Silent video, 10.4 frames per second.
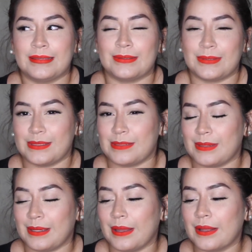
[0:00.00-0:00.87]
Don't judge
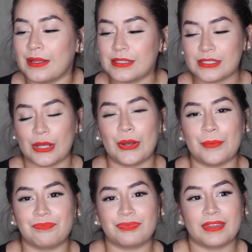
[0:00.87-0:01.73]
me.
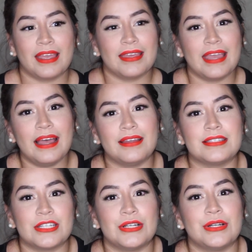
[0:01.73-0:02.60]
So, yeah,
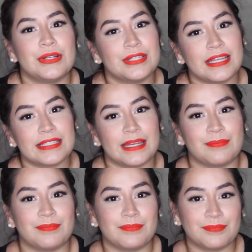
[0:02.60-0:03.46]
until next time.